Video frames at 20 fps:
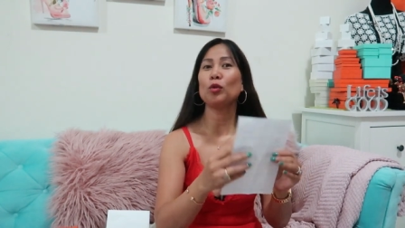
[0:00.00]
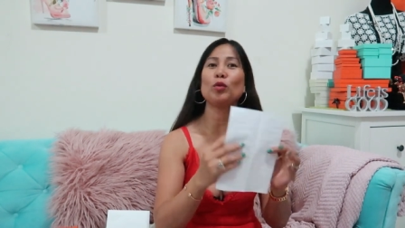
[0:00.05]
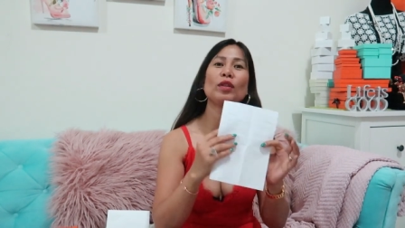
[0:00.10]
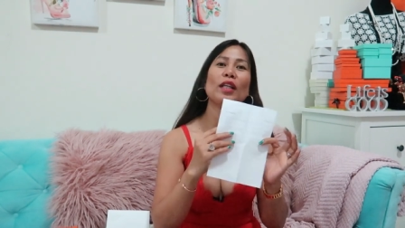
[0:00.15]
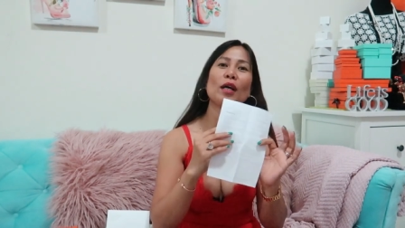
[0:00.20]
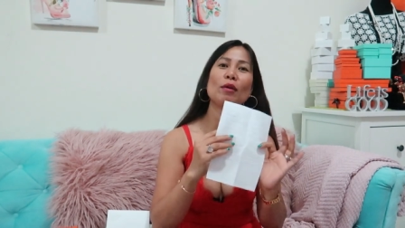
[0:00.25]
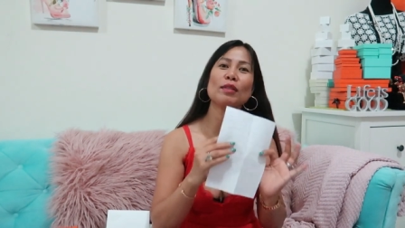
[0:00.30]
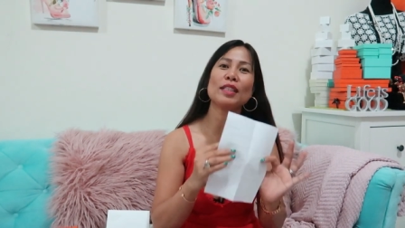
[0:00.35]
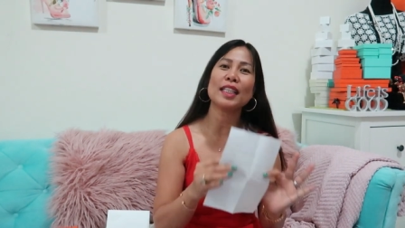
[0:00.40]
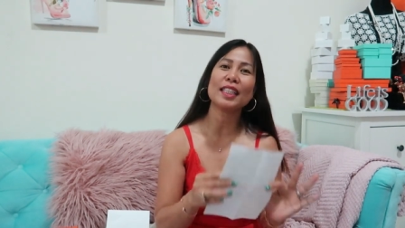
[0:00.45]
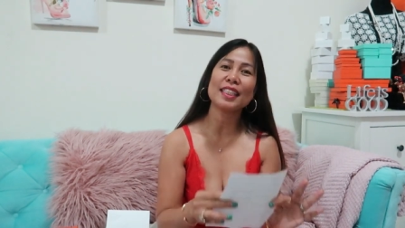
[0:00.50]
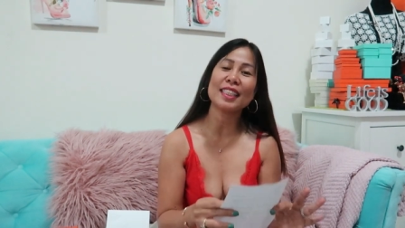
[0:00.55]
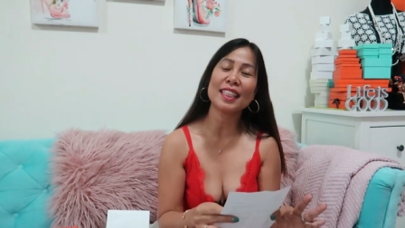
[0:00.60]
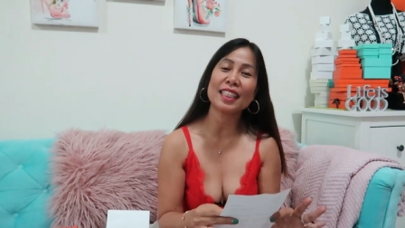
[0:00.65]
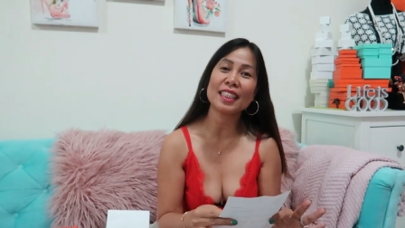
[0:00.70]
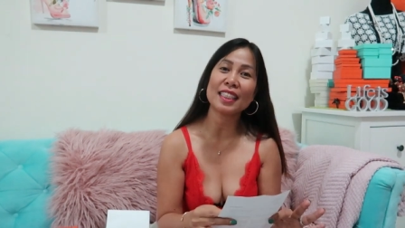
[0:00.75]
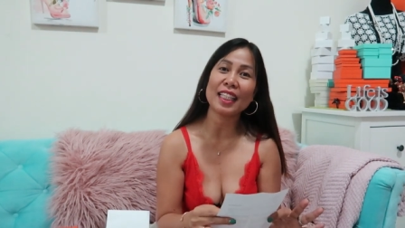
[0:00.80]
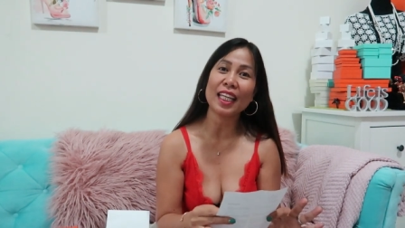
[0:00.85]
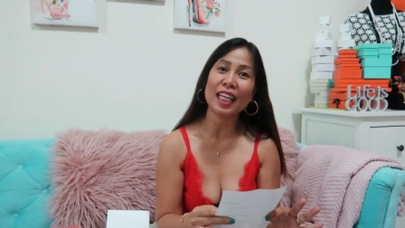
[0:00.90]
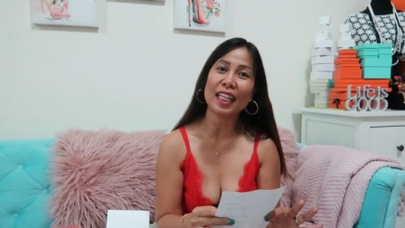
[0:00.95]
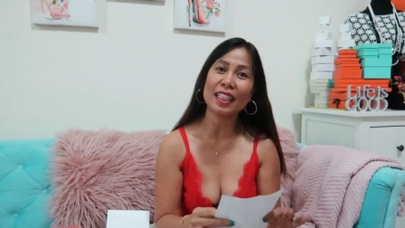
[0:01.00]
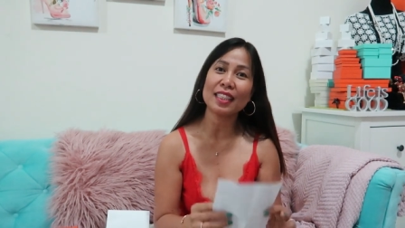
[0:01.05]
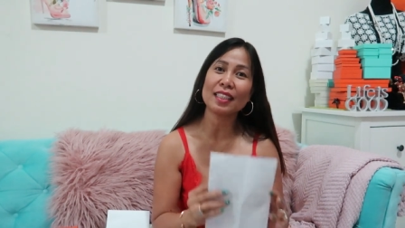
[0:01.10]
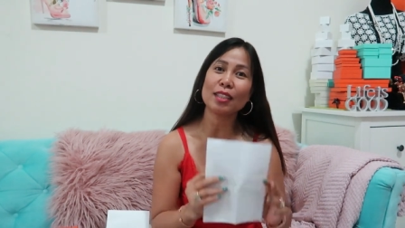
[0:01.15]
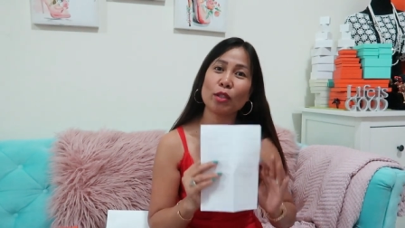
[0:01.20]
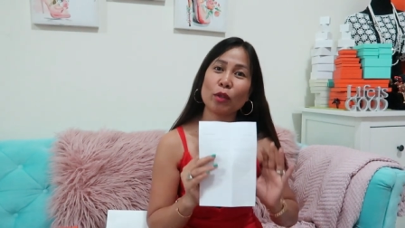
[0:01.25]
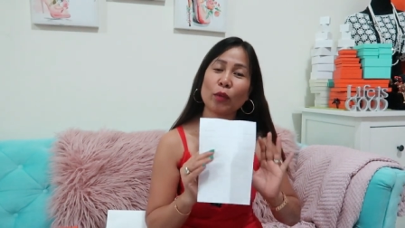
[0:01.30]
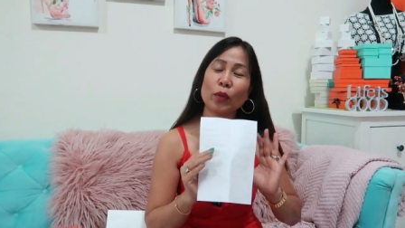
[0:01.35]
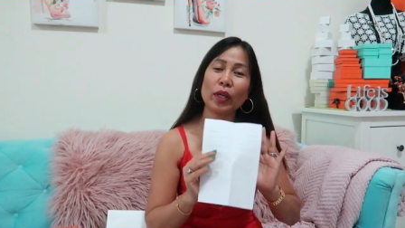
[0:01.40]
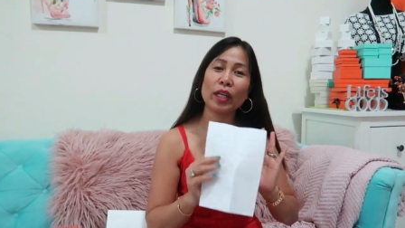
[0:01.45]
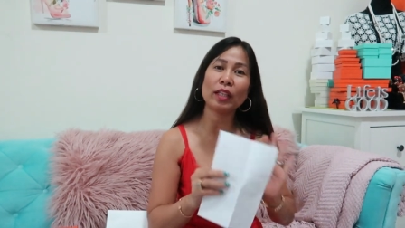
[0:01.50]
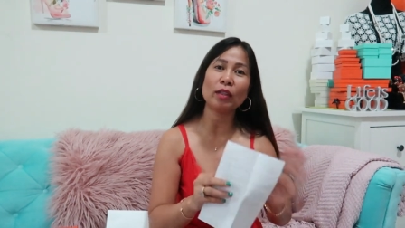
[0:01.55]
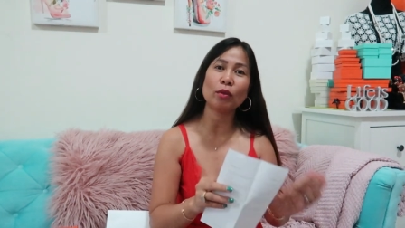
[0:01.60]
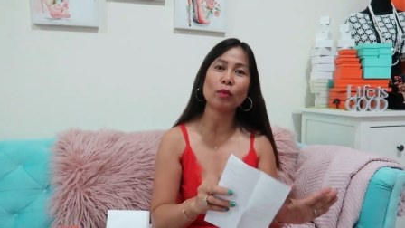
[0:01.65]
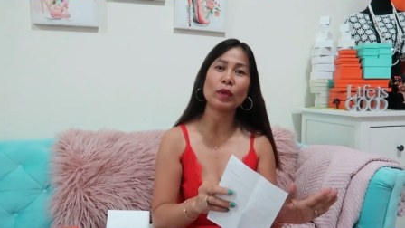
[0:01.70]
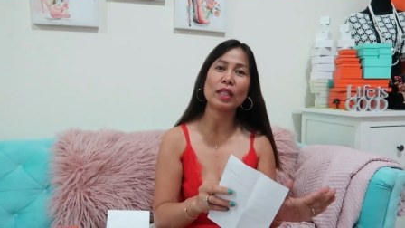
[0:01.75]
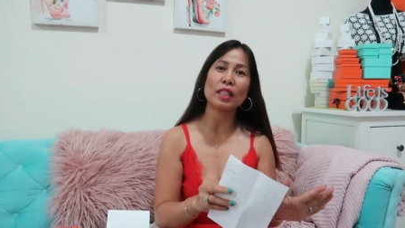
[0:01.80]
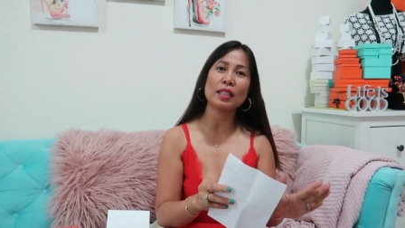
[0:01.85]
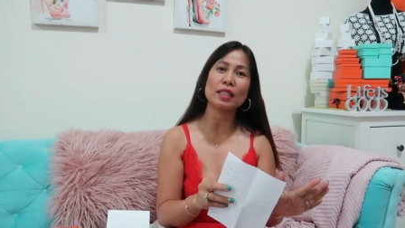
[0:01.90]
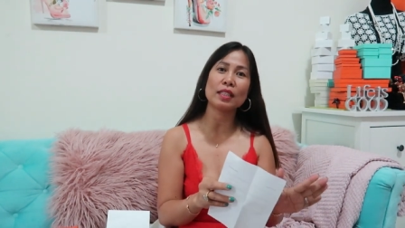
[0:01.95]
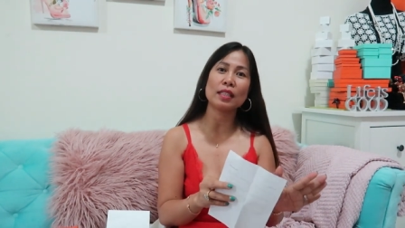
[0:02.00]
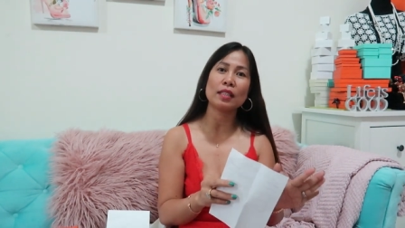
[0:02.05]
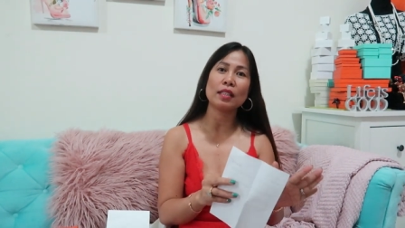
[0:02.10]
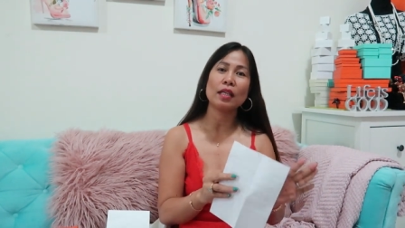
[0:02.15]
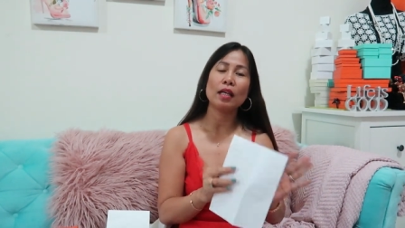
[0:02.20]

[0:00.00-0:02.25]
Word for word: 2016. So it was